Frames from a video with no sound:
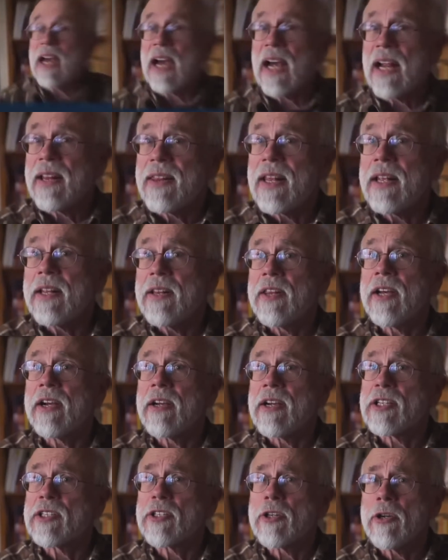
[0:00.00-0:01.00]
I think
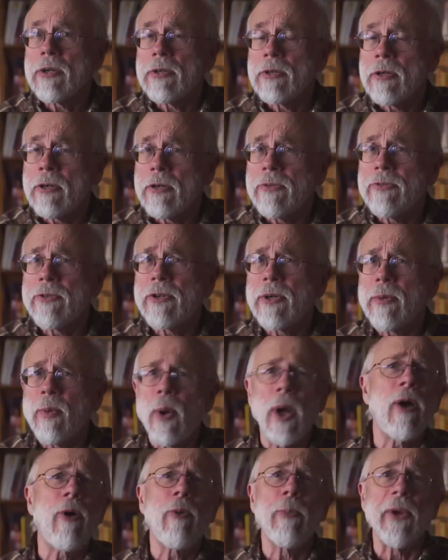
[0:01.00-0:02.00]
there is
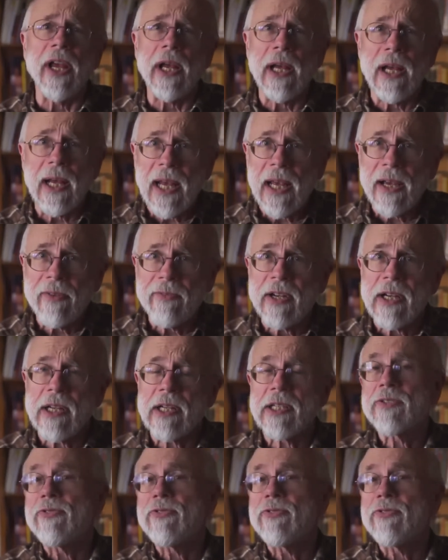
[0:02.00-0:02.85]
overwhelming evidence